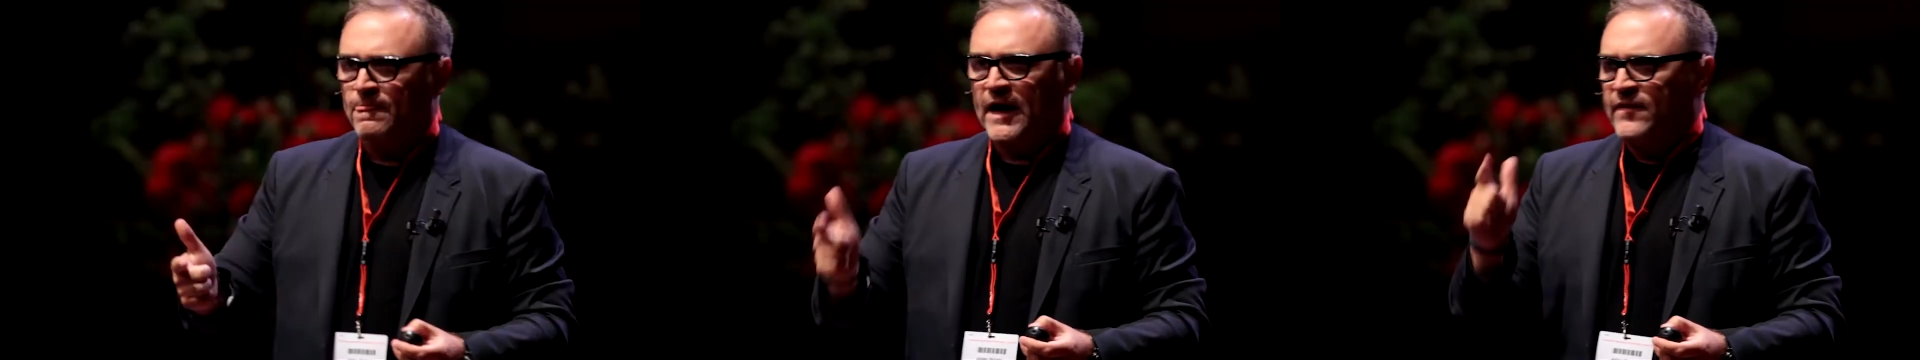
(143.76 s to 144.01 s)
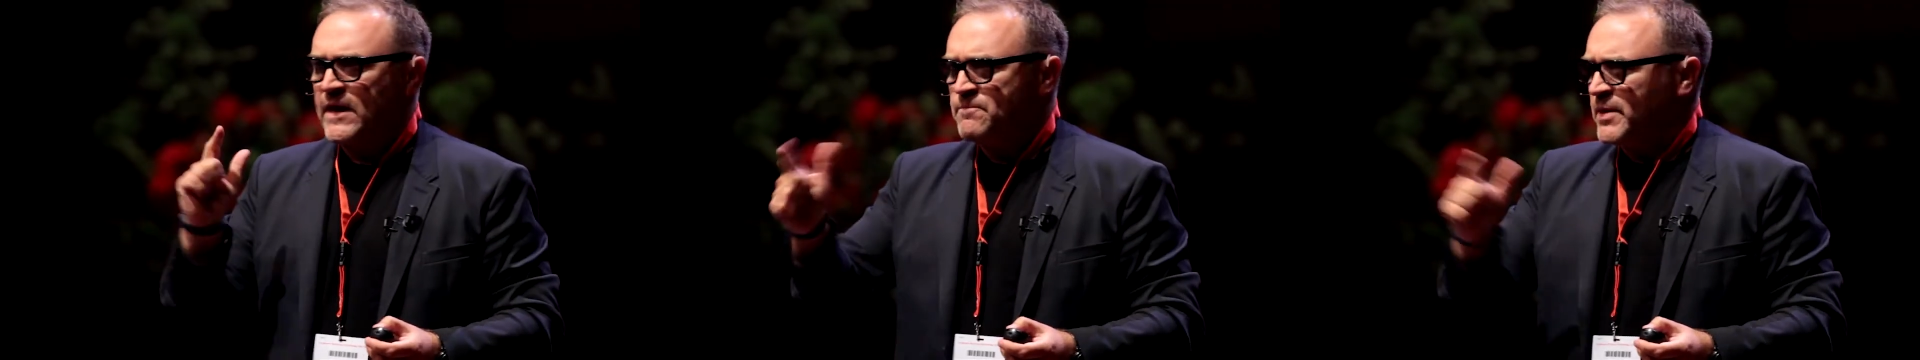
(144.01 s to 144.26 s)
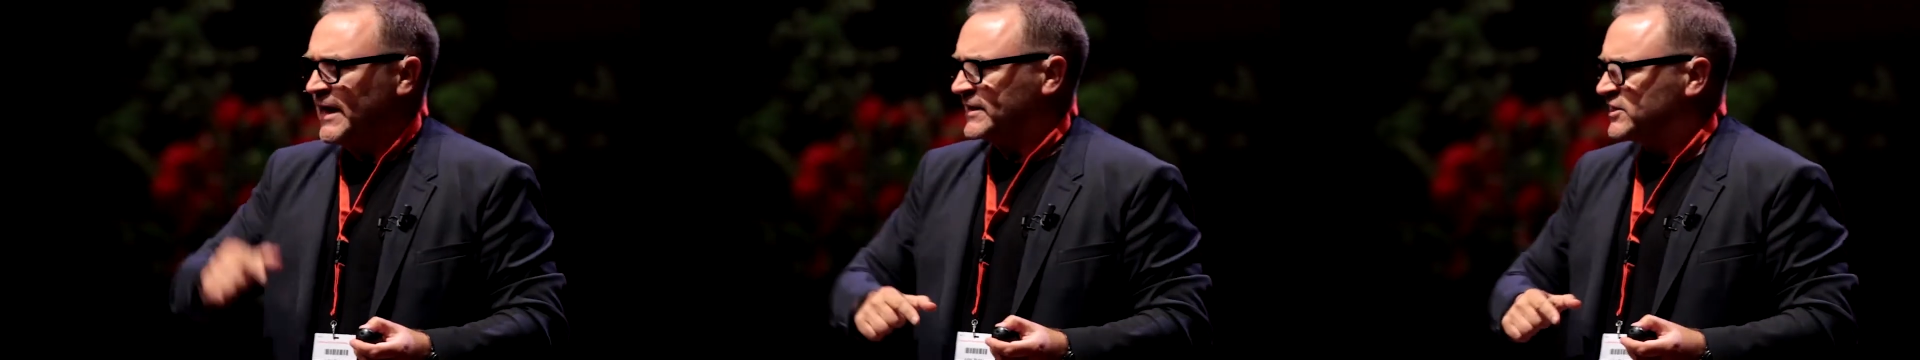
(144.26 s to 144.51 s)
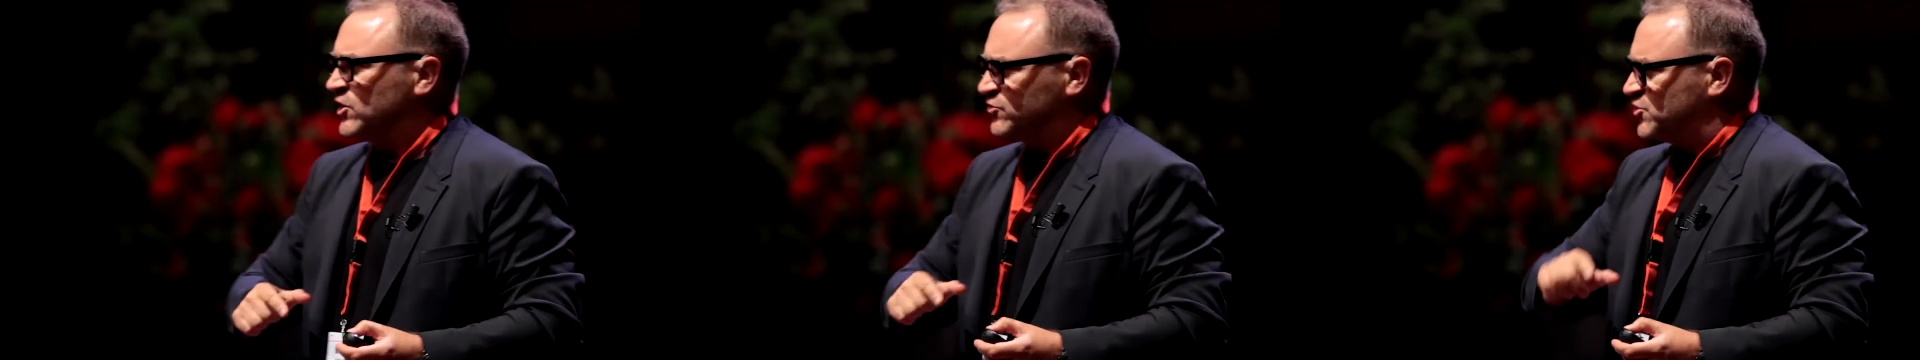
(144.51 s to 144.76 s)
And they
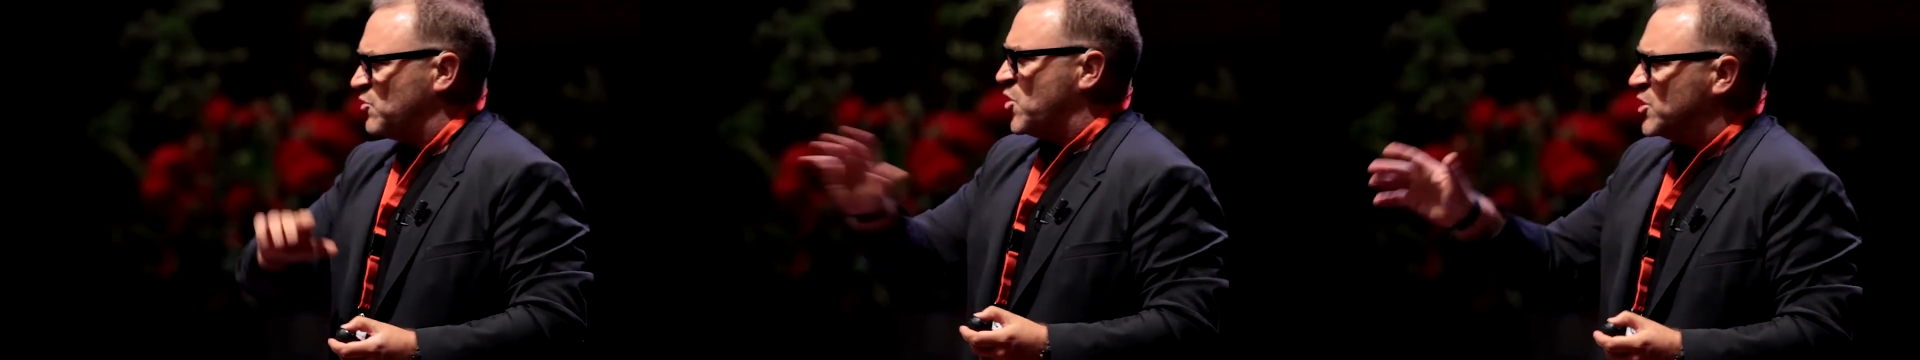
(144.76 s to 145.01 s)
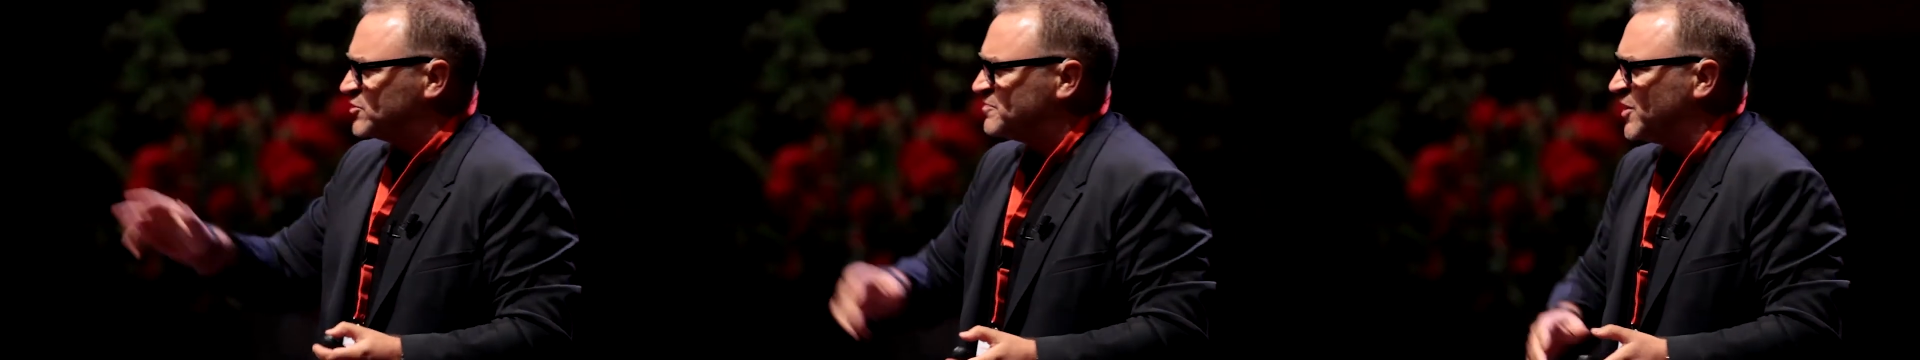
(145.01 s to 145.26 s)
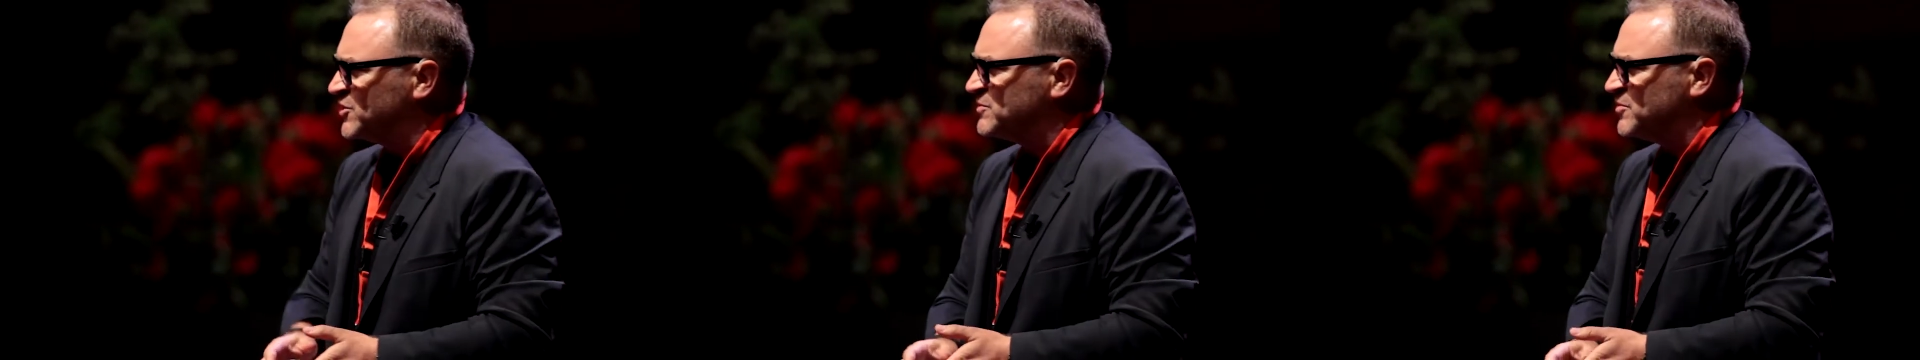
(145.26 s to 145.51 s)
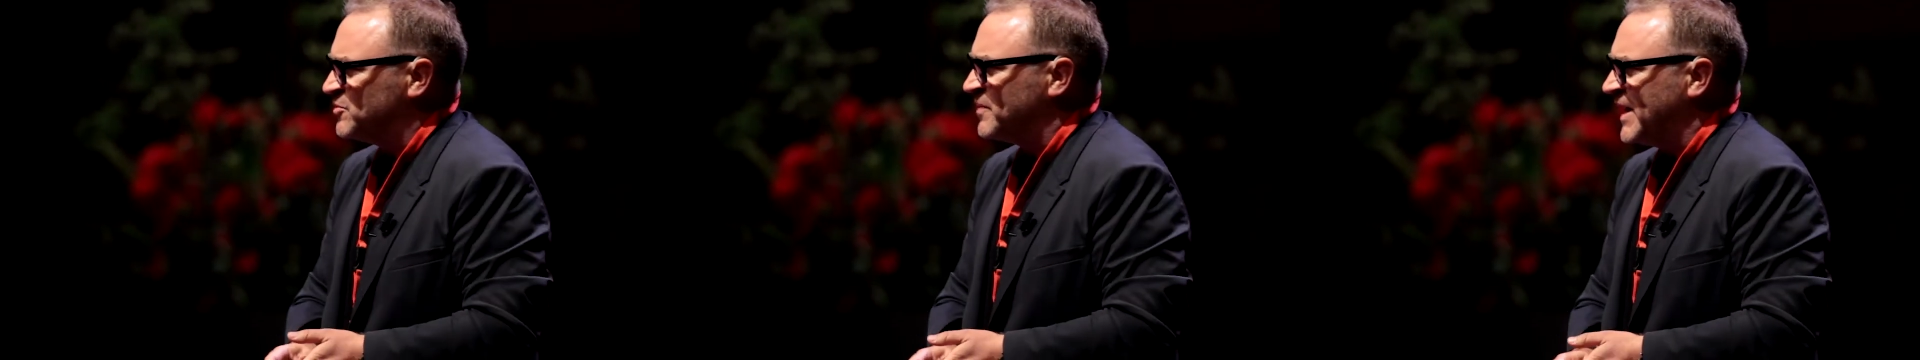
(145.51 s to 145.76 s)
picked it as the worst
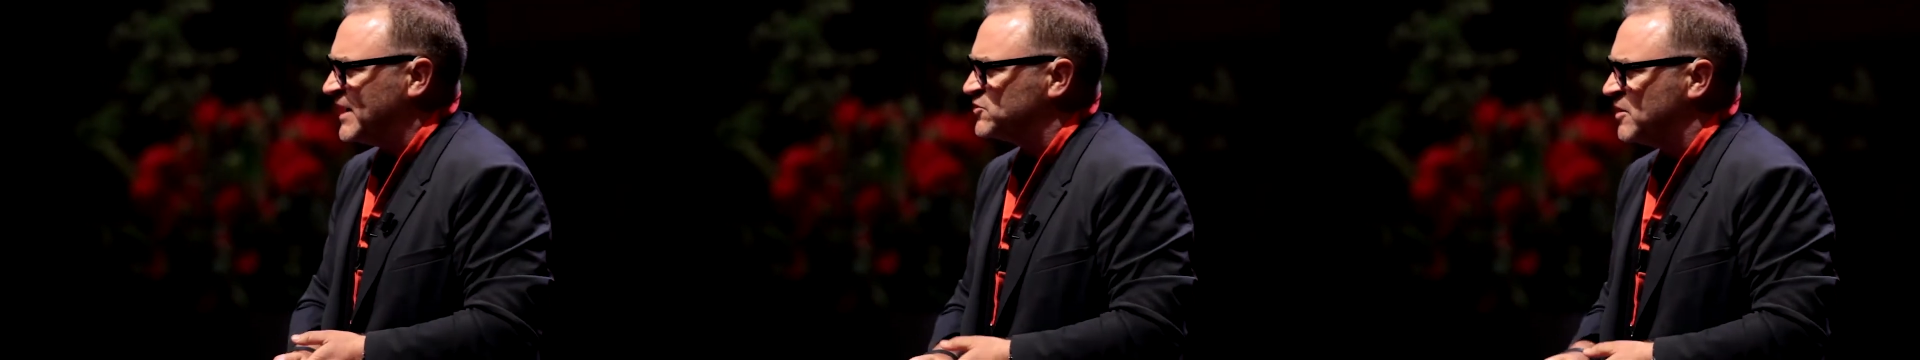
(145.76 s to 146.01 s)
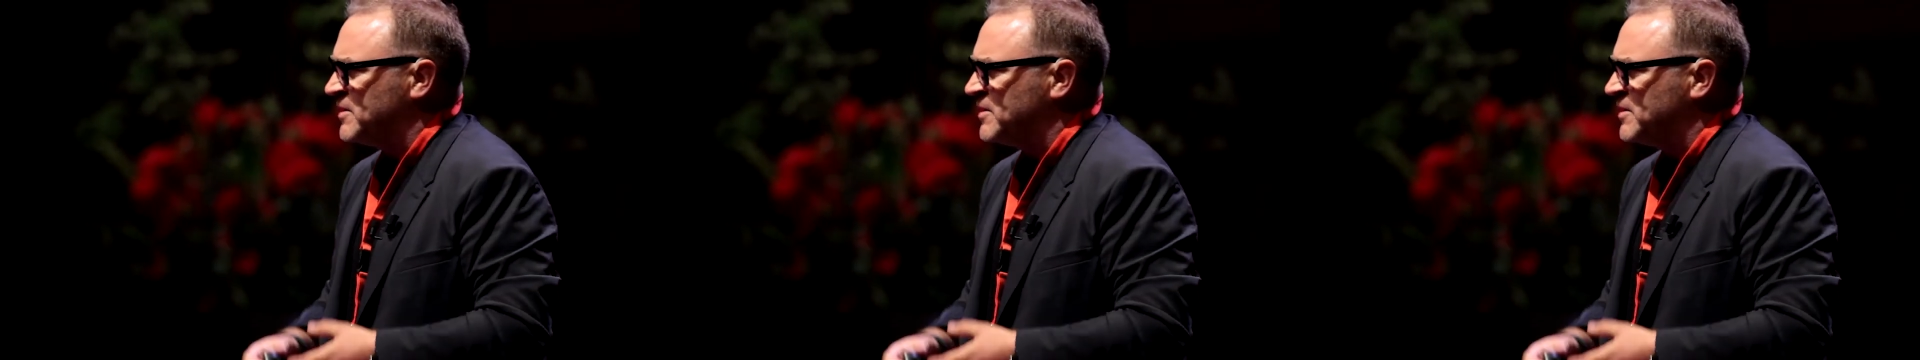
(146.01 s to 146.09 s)
possible place.